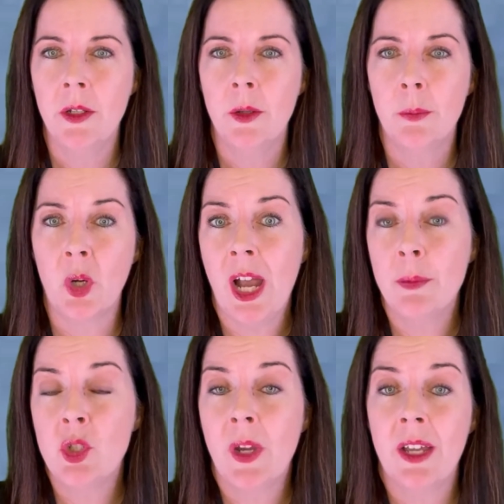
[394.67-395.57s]

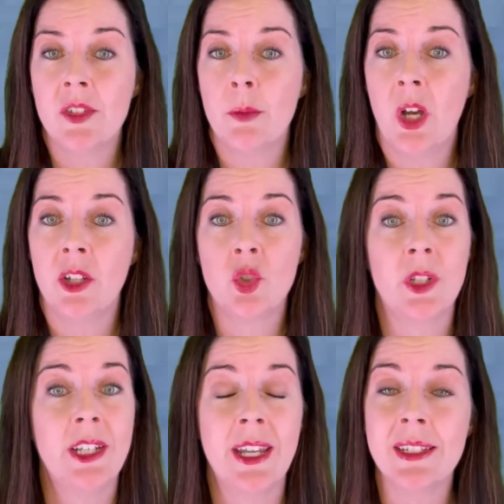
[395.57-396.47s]
Perhaps you have some
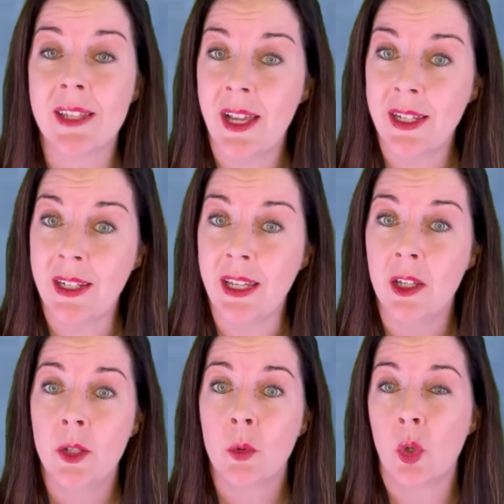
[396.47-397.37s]
untreated anxiety,
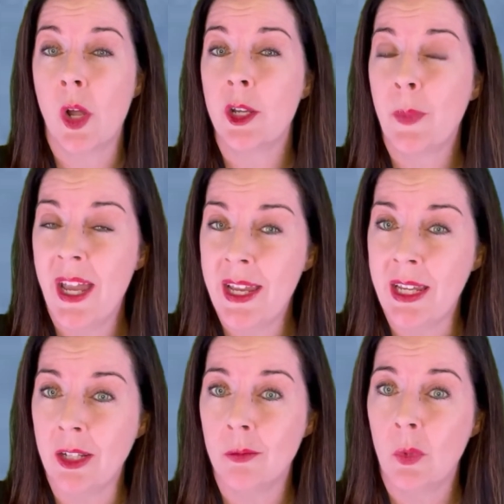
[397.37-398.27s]
chronic
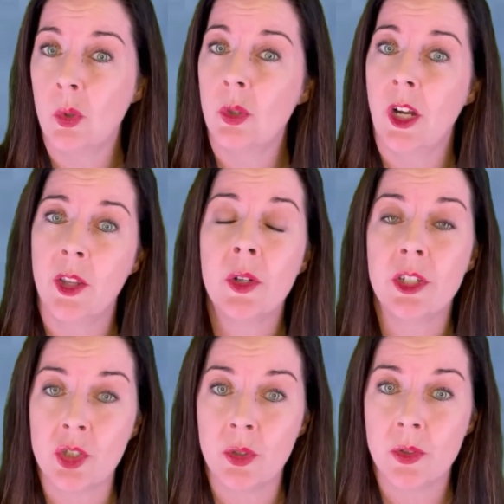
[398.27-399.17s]
pain, or other
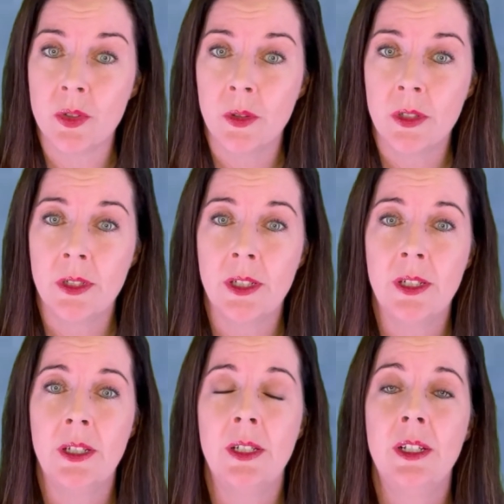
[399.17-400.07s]
issues.
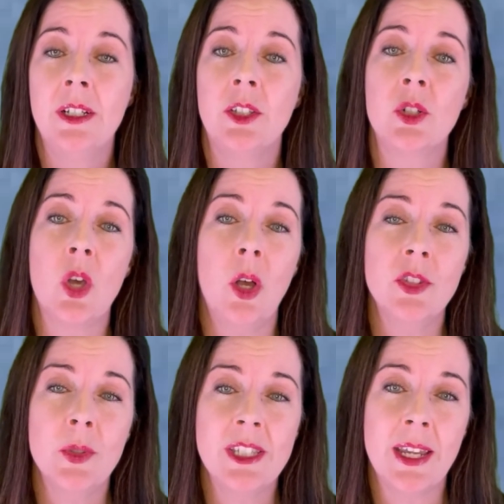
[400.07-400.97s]
There's
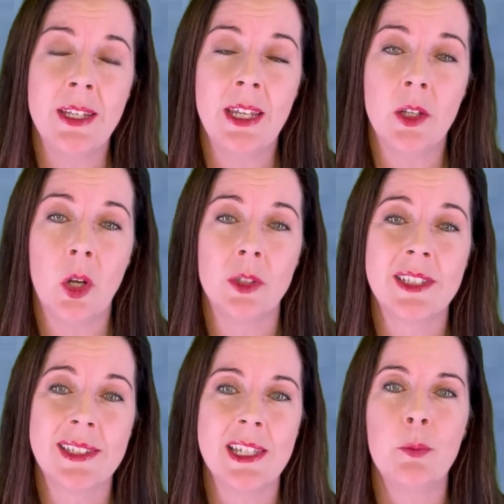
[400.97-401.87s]
also a technique called
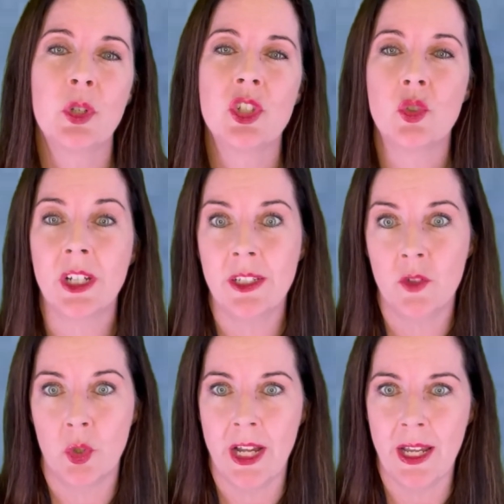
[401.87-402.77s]
sleep restrictive
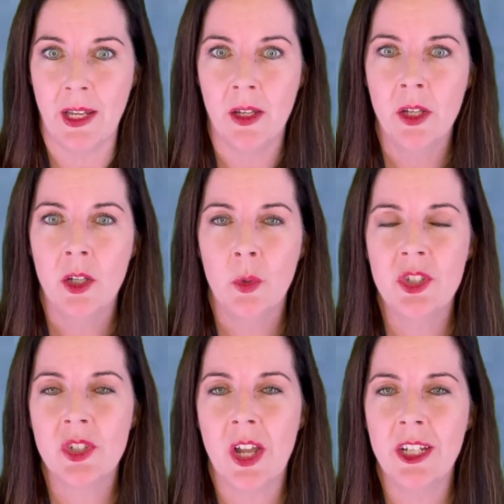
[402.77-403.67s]
training, which
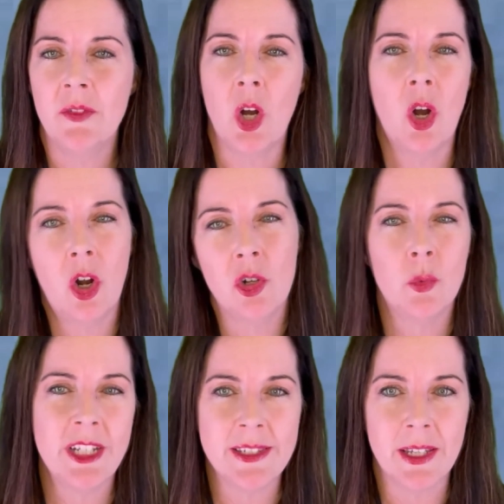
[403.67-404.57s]
is kind of a hard
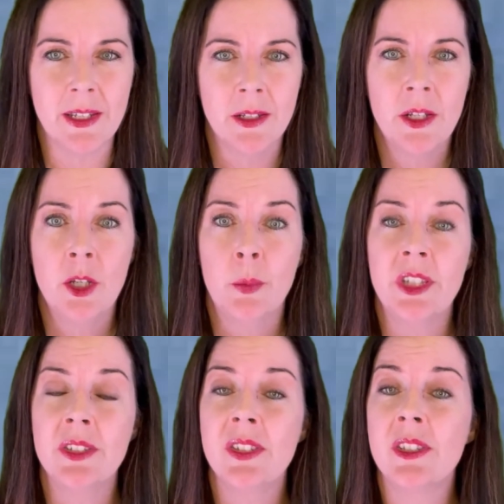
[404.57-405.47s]
reset, but
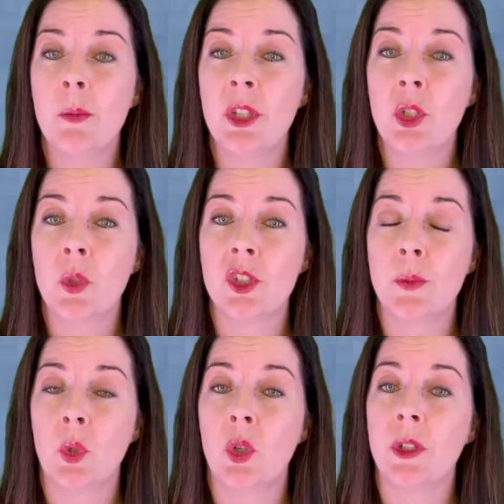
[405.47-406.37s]
this is something to
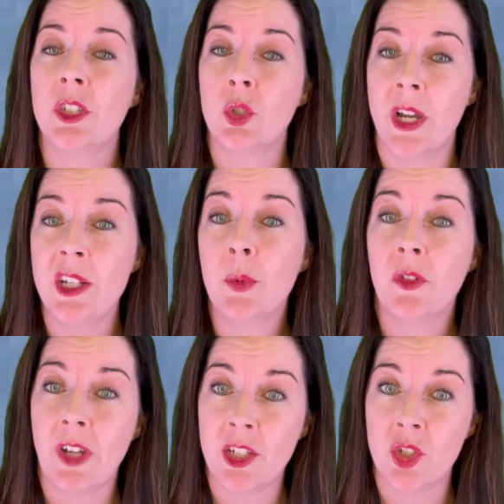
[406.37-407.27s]
explore with a trained
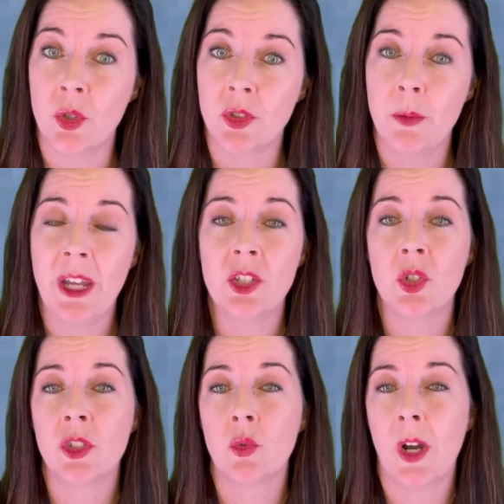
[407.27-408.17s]
professional to make sure
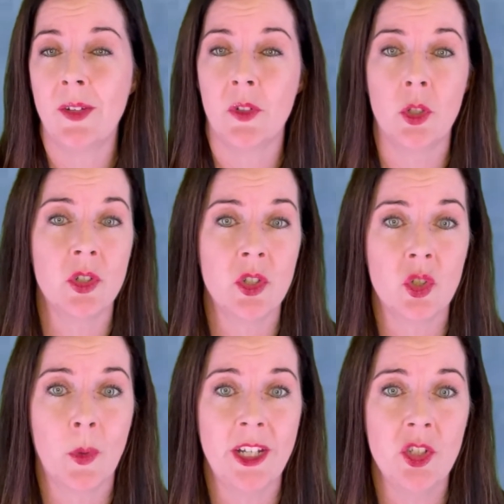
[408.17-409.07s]
it's right for your
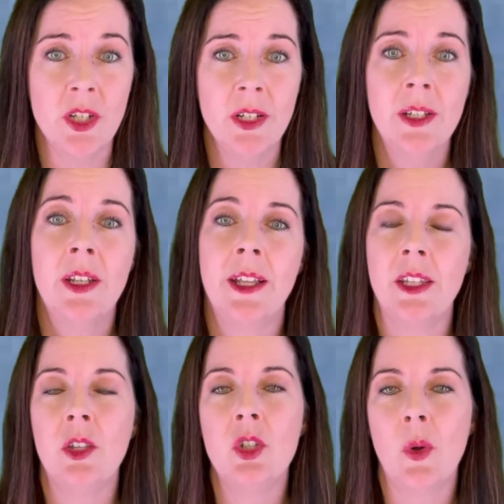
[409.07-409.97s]
situation and that
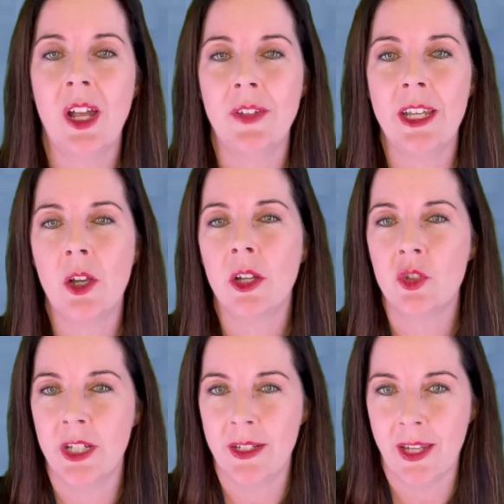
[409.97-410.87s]
you don't have any
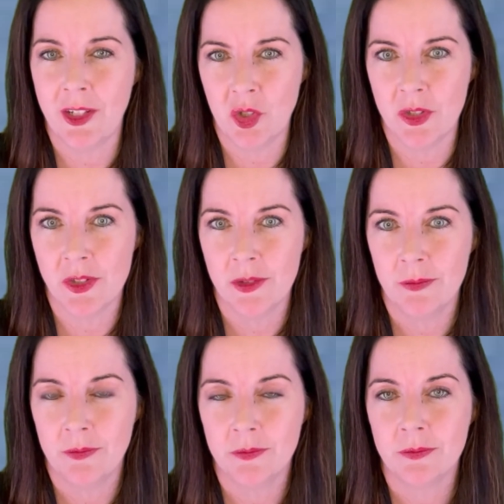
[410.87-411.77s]
contraindications.
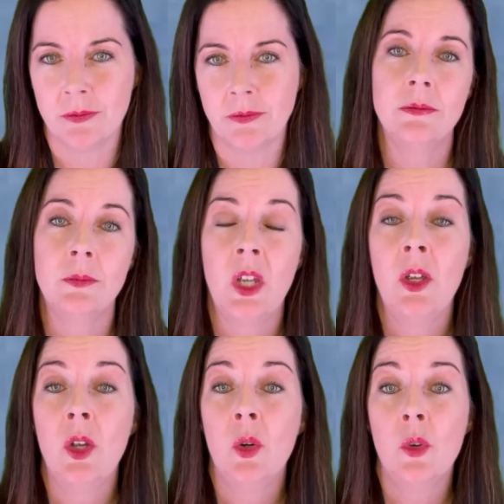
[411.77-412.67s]

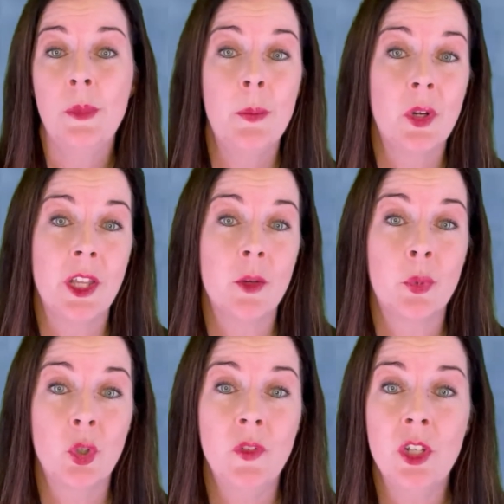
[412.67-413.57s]
Remember that
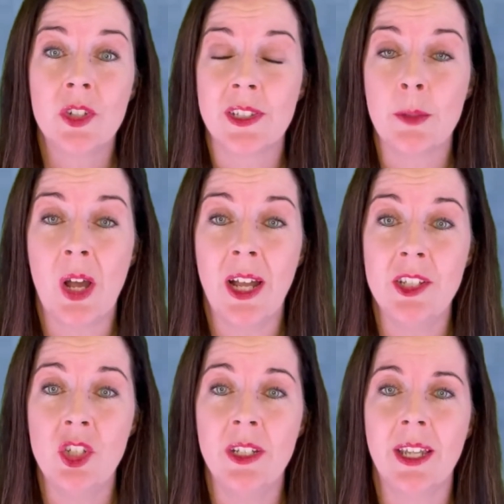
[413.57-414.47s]
improving your sleep
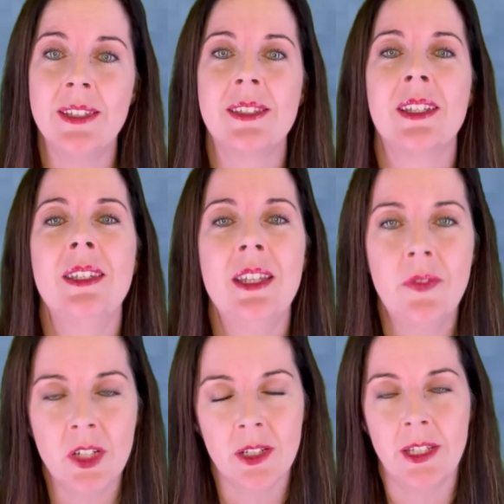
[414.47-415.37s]
hygiene can
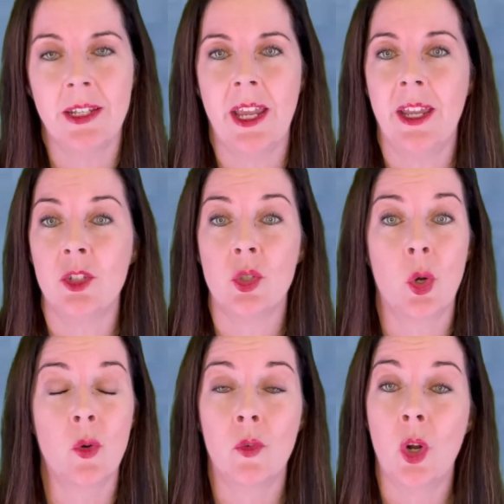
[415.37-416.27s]
significantly enhance your
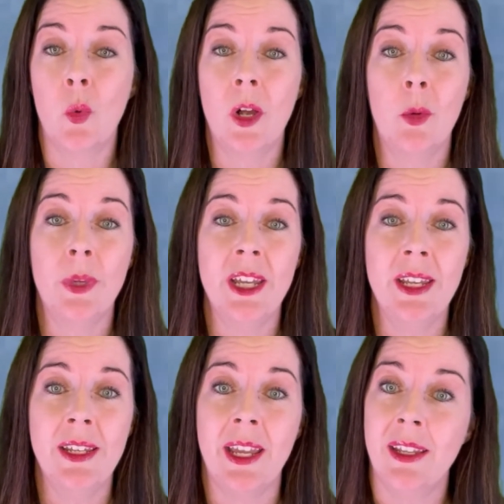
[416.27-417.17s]
overall
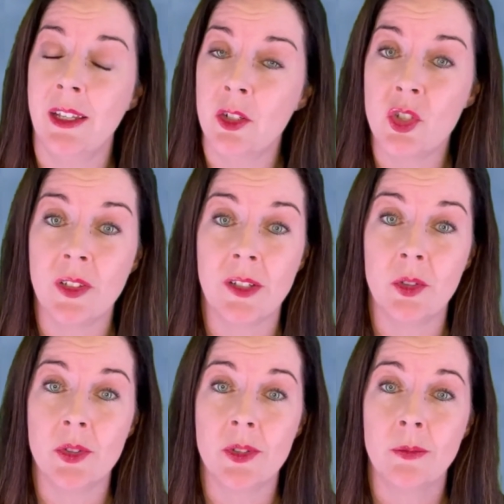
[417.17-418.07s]
well-being and energy levels.